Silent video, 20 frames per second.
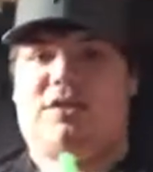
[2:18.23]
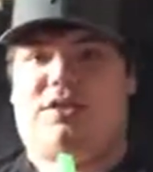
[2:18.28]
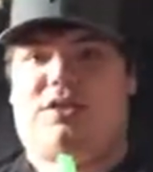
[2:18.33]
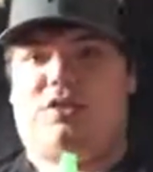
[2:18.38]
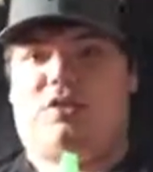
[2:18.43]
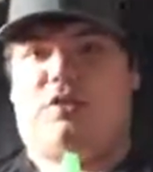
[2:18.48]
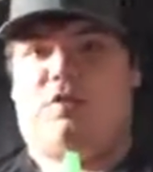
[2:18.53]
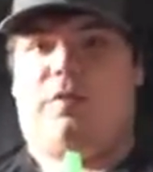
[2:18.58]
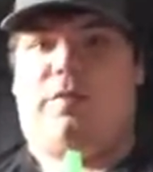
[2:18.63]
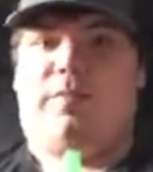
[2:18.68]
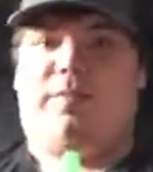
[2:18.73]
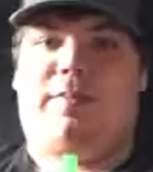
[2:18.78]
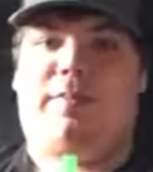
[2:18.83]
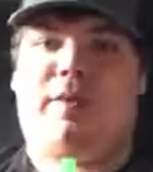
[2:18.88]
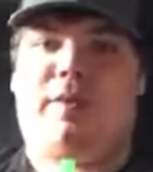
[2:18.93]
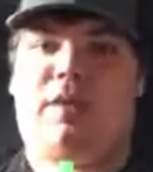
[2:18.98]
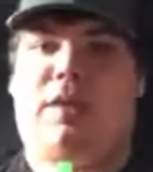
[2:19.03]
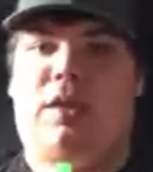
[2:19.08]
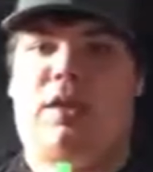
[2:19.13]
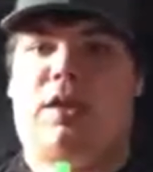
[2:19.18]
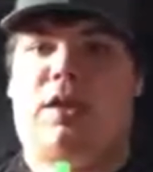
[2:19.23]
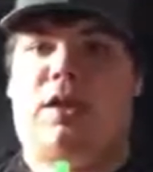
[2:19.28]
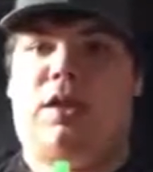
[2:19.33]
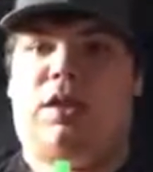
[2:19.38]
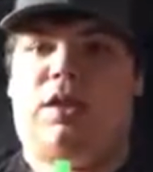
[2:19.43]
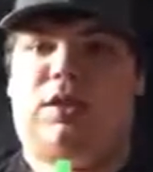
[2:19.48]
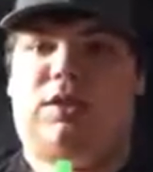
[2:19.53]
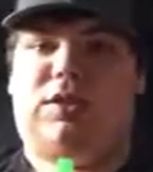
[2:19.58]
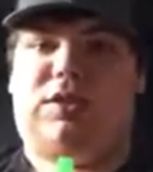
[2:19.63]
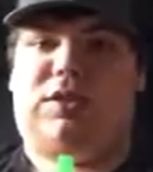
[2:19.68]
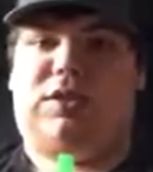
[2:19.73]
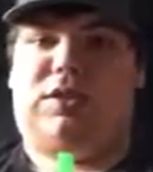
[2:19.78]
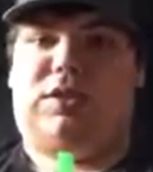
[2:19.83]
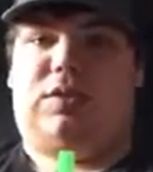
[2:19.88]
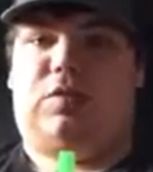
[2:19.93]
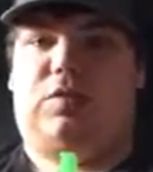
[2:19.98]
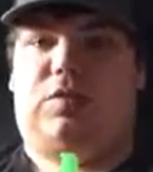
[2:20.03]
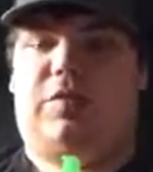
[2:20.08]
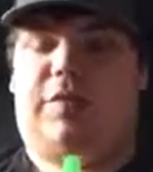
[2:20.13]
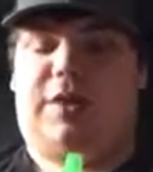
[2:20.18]
So let's see
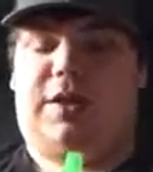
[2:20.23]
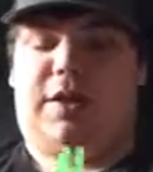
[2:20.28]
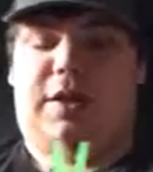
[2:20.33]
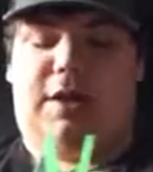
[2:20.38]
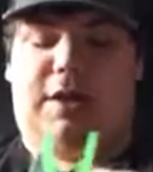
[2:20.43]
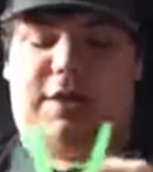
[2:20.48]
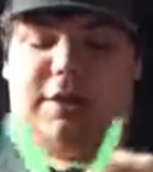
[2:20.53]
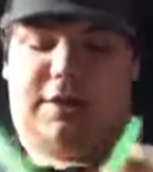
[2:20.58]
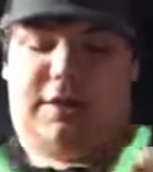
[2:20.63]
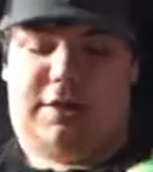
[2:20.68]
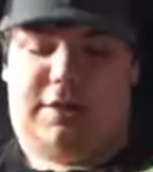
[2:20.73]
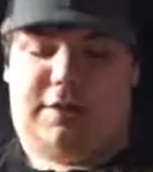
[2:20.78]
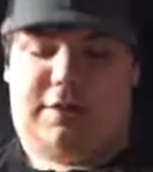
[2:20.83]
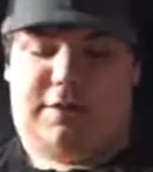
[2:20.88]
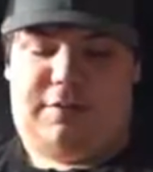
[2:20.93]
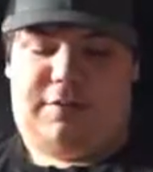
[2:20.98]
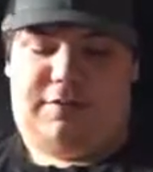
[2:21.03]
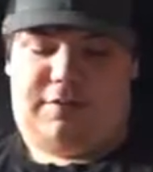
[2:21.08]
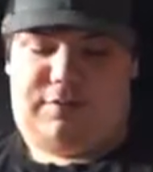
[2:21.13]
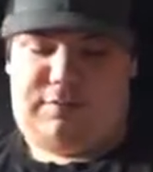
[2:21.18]
what we got in here.